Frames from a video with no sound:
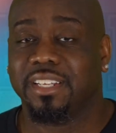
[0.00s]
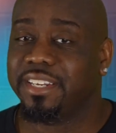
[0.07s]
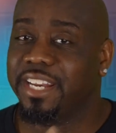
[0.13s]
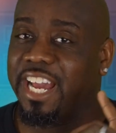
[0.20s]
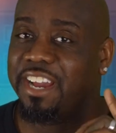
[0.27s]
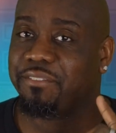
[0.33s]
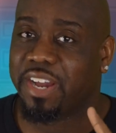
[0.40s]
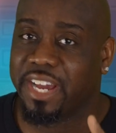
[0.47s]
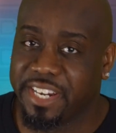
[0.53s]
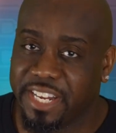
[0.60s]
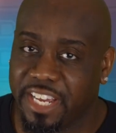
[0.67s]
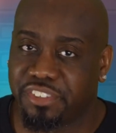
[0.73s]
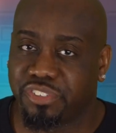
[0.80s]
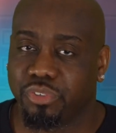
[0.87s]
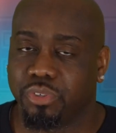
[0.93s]
Not
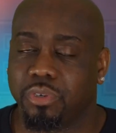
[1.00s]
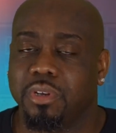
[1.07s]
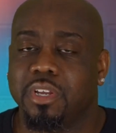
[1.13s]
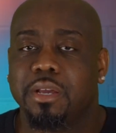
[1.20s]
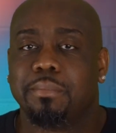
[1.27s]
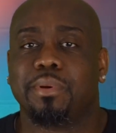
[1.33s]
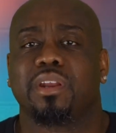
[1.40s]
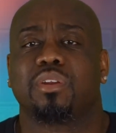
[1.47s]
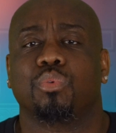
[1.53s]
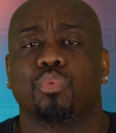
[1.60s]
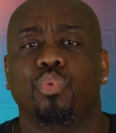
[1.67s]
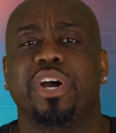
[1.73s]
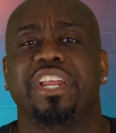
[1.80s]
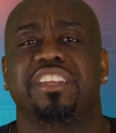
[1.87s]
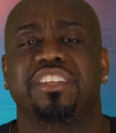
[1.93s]
financial, but
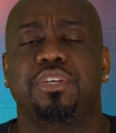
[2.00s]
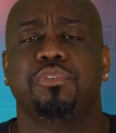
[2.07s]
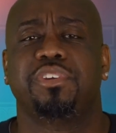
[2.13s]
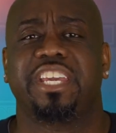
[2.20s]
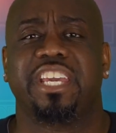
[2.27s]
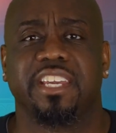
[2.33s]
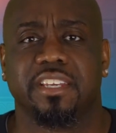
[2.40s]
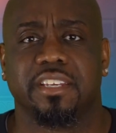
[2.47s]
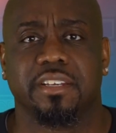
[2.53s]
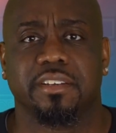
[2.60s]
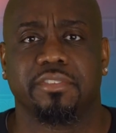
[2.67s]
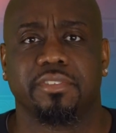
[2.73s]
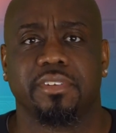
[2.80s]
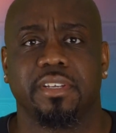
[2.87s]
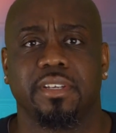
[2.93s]
what you
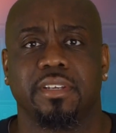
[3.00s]
give.